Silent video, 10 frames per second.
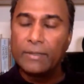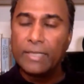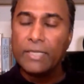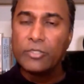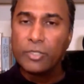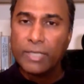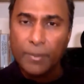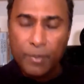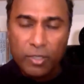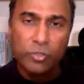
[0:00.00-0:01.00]
These are
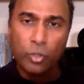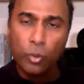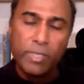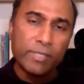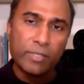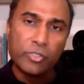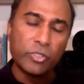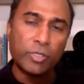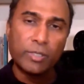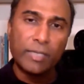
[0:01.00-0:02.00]
chemicals, they're always at a
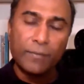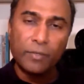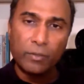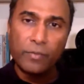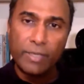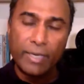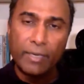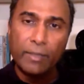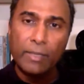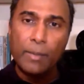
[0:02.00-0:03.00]
certain level
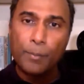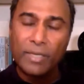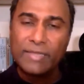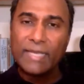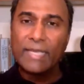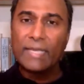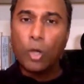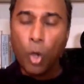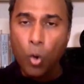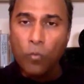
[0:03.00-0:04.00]
there, but they
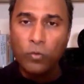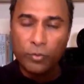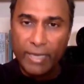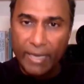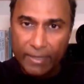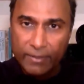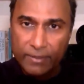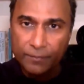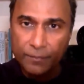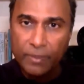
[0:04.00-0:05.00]
get
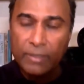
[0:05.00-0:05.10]
overreact.